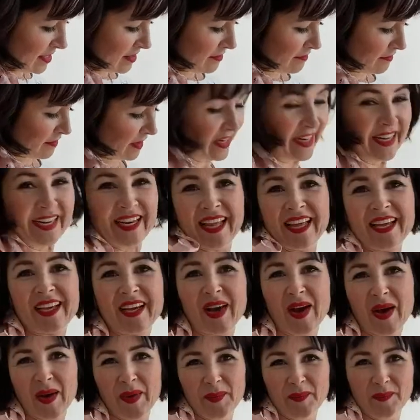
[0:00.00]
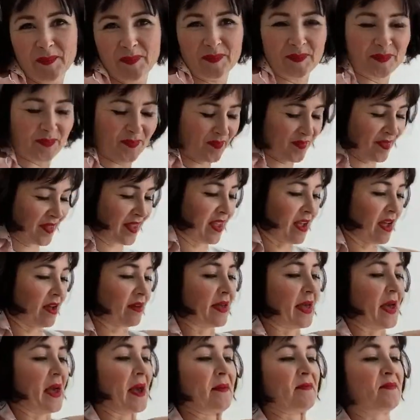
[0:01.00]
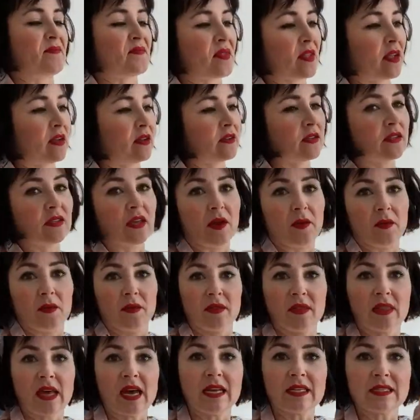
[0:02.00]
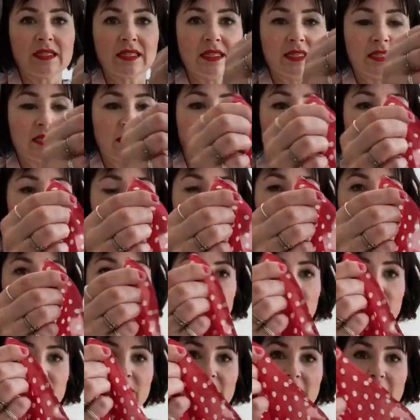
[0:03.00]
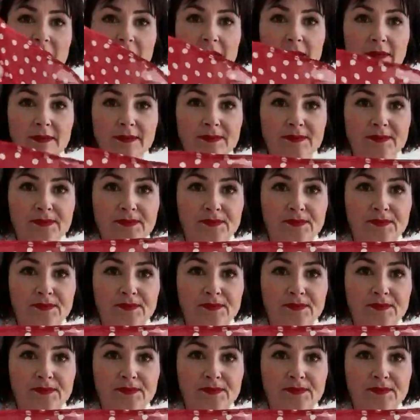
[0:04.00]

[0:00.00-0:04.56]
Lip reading: feeling like a home. Okay, so that is now trimmed down